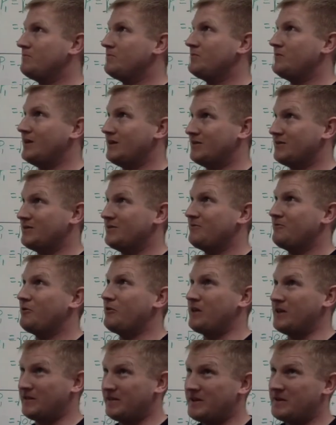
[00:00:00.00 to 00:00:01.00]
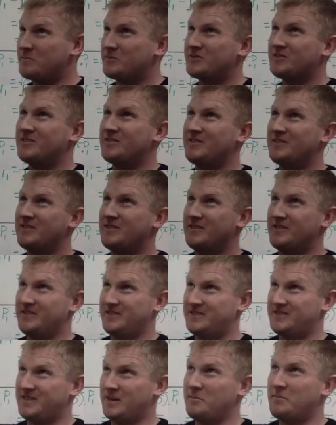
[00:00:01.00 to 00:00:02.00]
yes, for the ellipse, the
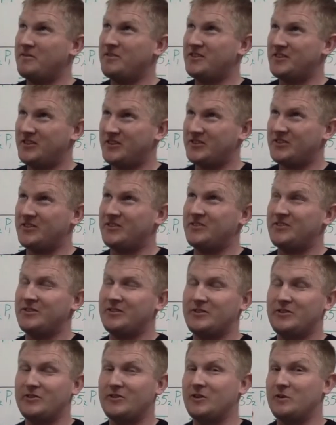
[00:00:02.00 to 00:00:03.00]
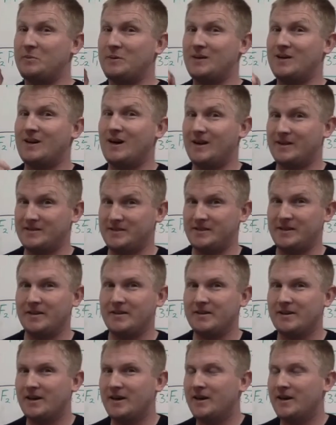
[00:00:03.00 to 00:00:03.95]
sum of the distances is going to be constant.